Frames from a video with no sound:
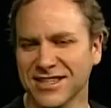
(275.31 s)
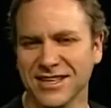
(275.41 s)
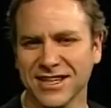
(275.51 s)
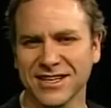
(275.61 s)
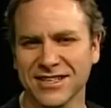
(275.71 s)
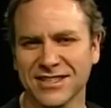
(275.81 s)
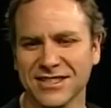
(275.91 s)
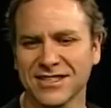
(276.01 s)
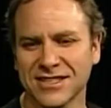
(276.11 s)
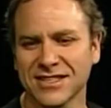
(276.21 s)
means yeah. it's
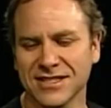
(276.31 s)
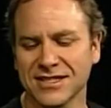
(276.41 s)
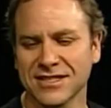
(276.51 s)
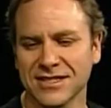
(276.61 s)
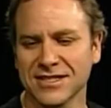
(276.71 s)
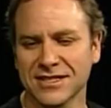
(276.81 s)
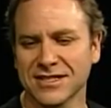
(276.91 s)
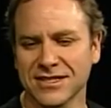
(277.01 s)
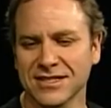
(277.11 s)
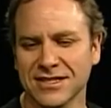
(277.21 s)
time
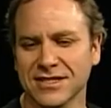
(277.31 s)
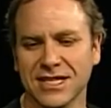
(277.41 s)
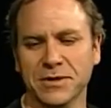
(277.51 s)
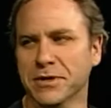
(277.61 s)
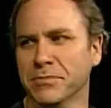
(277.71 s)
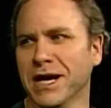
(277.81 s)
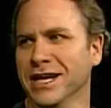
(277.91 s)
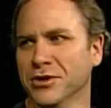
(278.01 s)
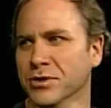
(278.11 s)
to. Uh, you want to buy a new